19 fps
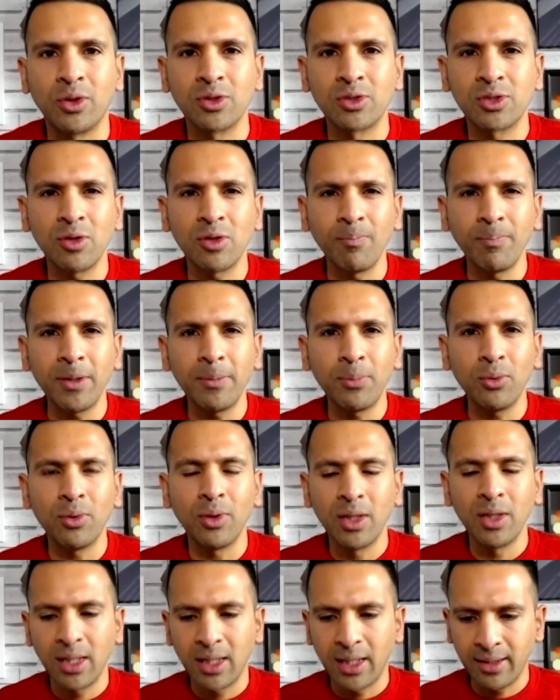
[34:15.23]
Because some
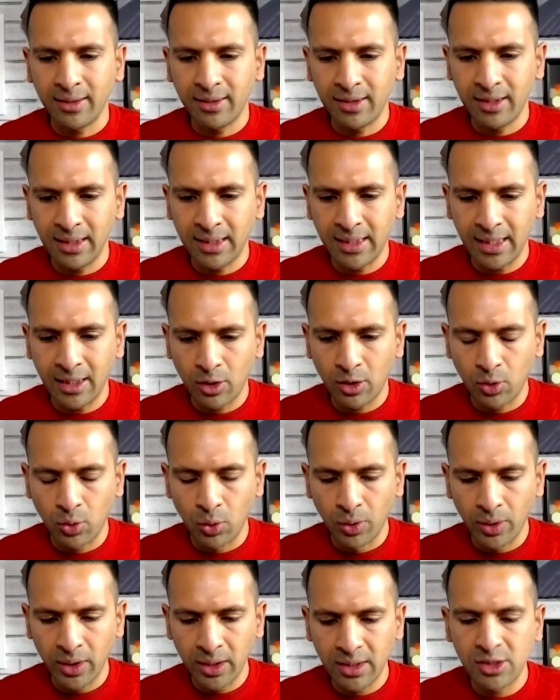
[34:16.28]
people, I think, get
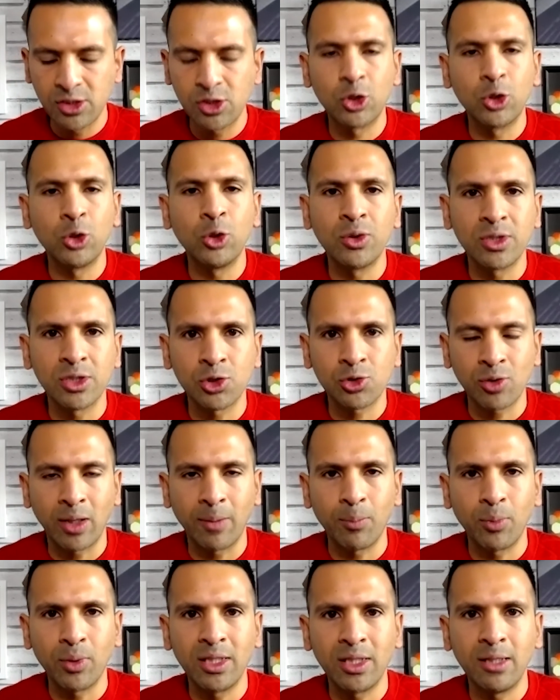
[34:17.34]
caught in a security
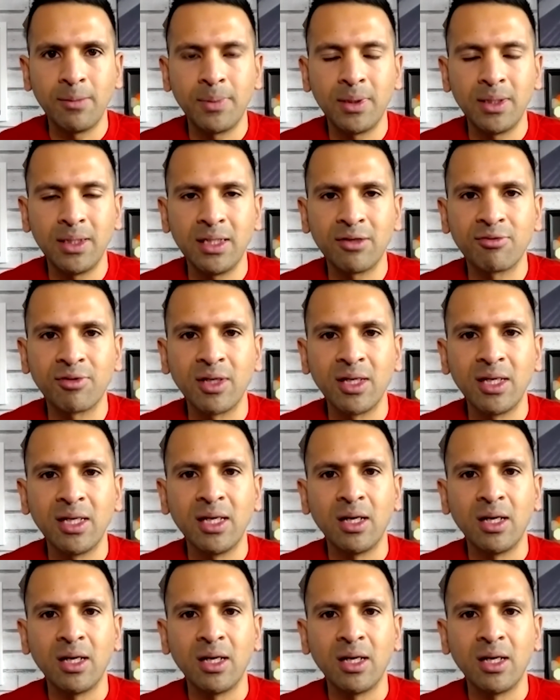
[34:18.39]
trap where they believe,